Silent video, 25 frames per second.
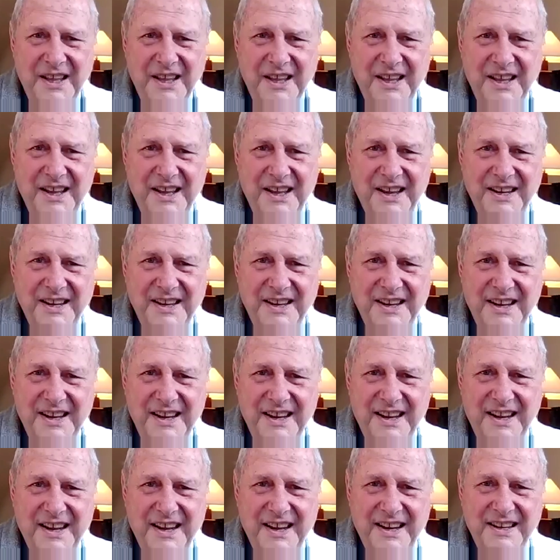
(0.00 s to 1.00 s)
And
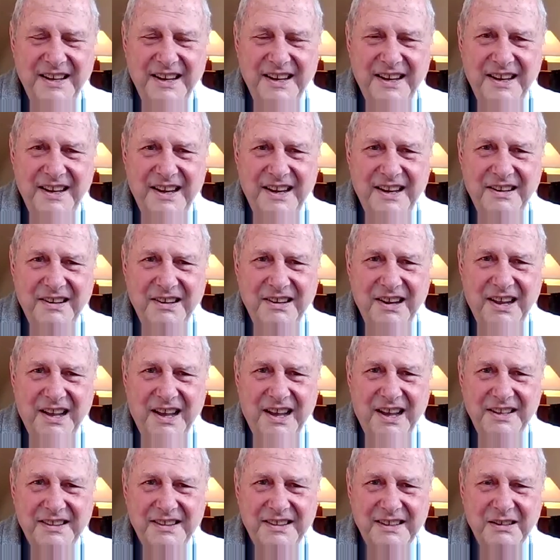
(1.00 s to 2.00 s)

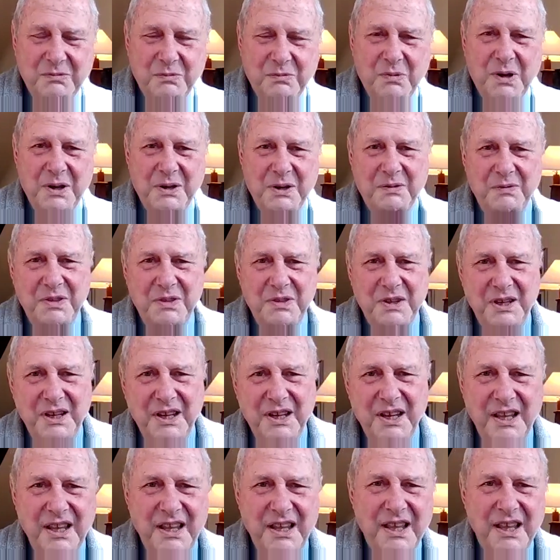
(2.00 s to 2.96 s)
I think one of the